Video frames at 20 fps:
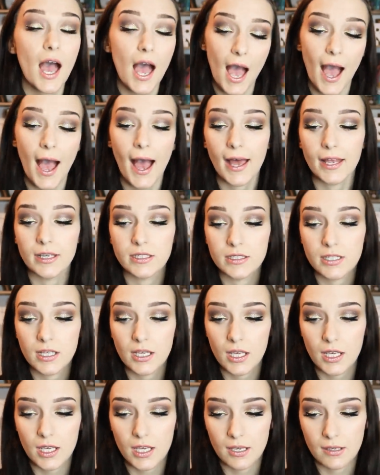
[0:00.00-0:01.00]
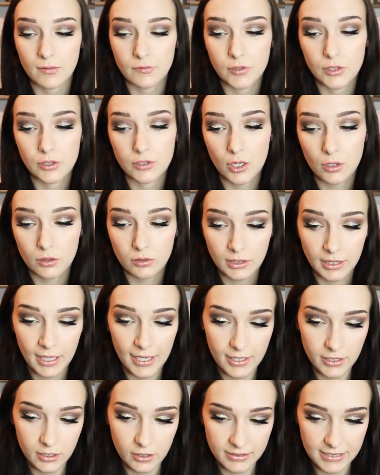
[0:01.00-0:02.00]
and if you don't
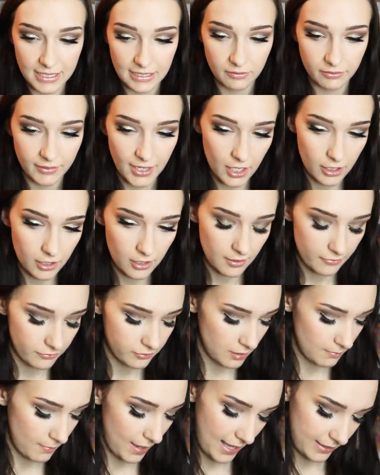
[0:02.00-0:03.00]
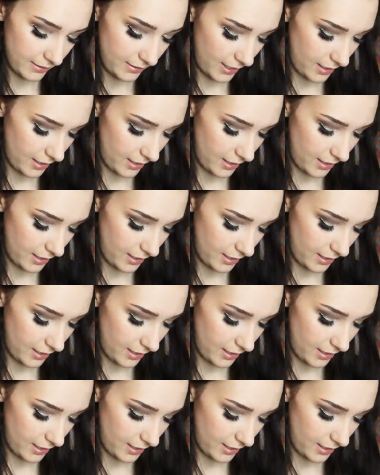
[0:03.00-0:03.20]
let yourself get hurt for a man,